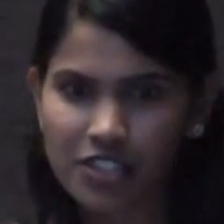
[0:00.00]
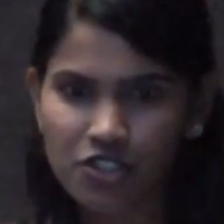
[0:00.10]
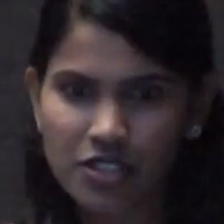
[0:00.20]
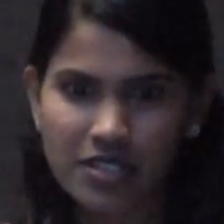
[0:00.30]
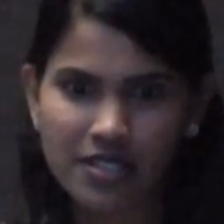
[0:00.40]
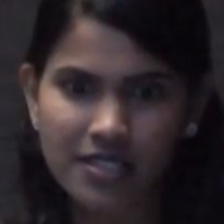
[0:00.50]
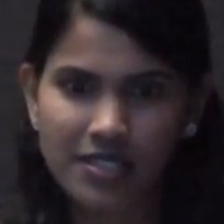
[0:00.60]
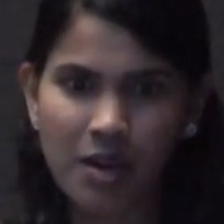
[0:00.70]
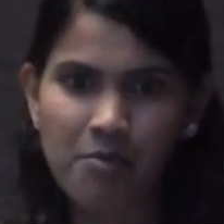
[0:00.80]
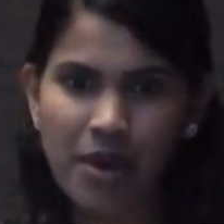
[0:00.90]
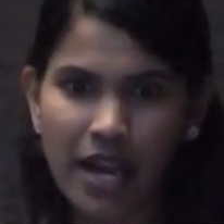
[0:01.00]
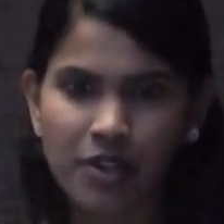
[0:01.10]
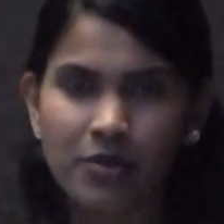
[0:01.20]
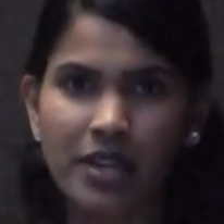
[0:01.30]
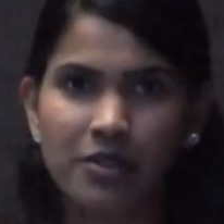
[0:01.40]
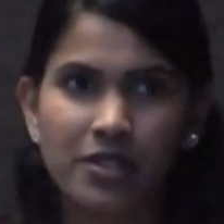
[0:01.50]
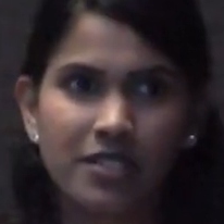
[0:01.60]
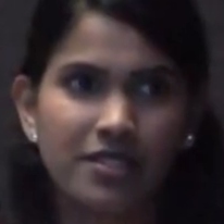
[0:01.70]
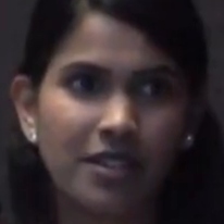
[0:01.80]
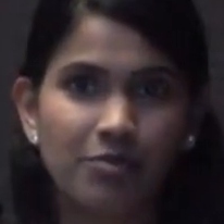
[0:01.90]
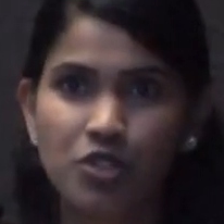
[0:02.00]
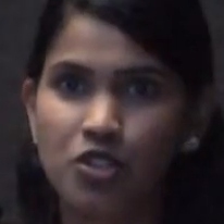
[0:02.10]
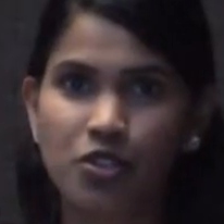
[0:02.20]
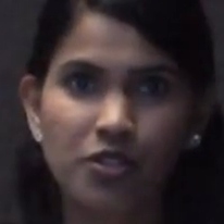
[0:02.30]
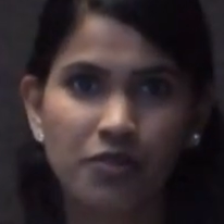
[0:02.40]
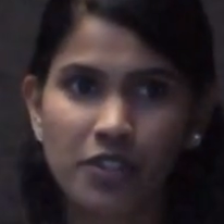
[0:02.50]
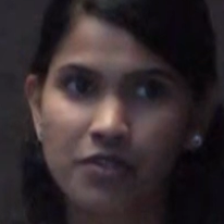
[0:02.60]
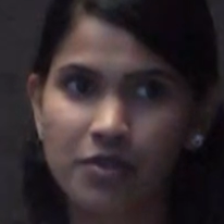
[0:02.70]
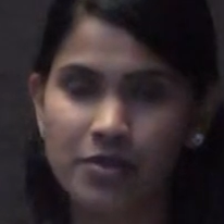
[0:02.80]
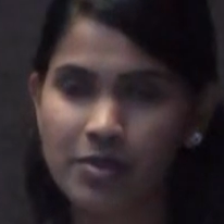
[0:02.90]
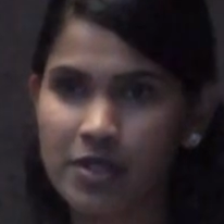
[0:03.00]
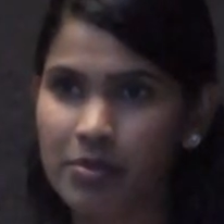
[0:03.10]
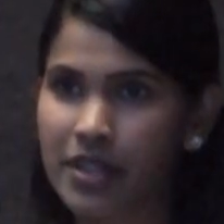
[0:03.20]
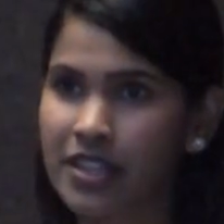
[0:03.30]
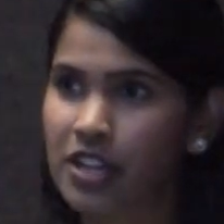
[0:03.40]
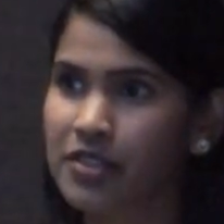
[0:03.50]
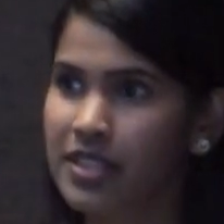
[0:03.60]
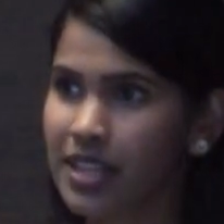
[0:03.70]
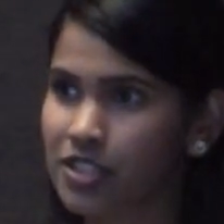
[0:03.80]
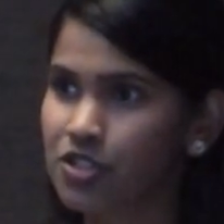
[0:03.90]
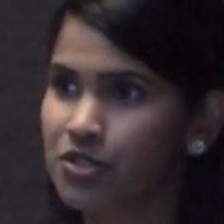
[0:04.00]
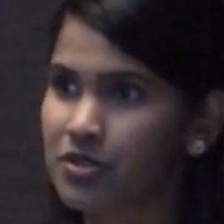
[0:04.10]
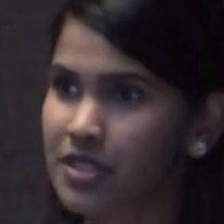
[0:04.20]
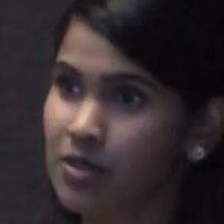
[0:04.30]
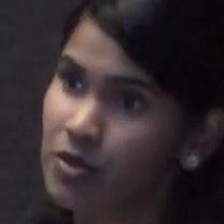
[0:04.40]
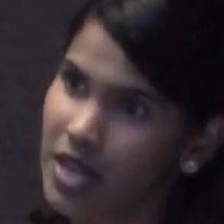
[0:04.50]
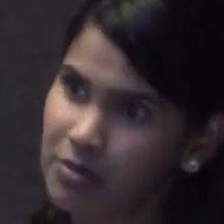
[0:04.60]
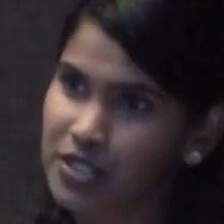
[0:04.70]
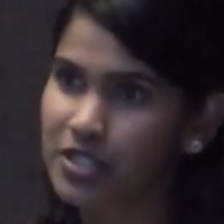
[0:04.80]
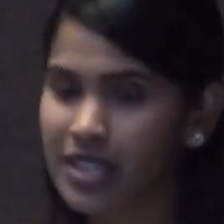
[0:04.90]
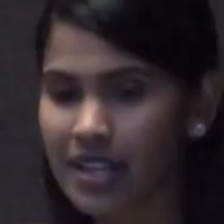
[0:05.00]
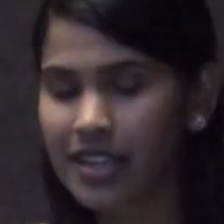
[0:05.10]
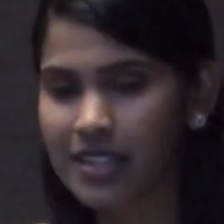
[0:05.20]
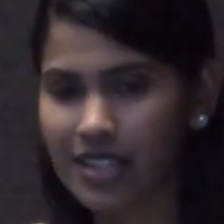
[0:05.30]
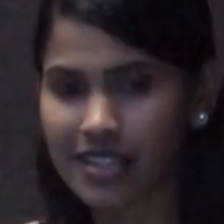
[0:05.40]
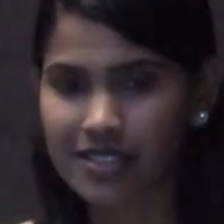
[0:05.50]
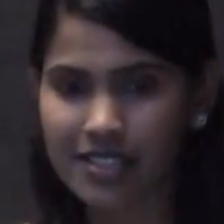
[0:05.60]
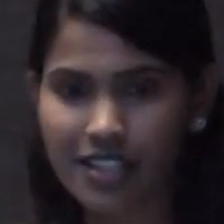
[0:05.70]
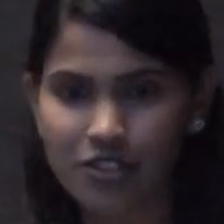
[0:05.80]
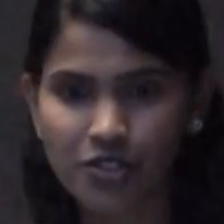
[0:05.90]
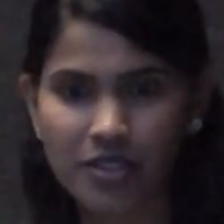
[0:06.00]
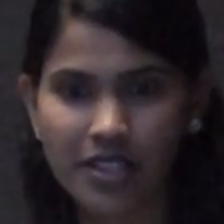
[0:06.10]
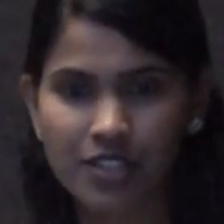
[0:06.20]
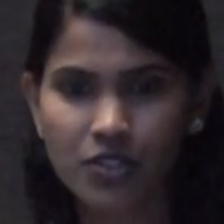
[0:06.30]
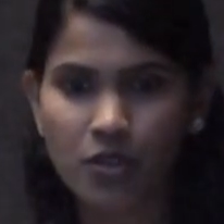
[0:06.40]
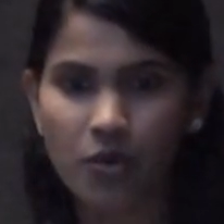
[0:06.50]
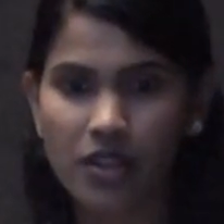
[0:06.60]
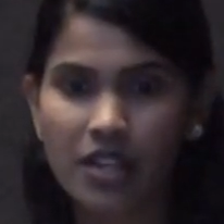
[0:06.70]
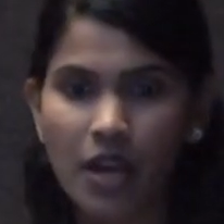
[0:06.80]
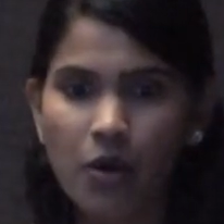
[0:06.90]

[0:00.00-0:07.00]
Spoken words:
just some background, as I'm sure you've heard from some of the plenary lectures that will happen today and yesterday and so on.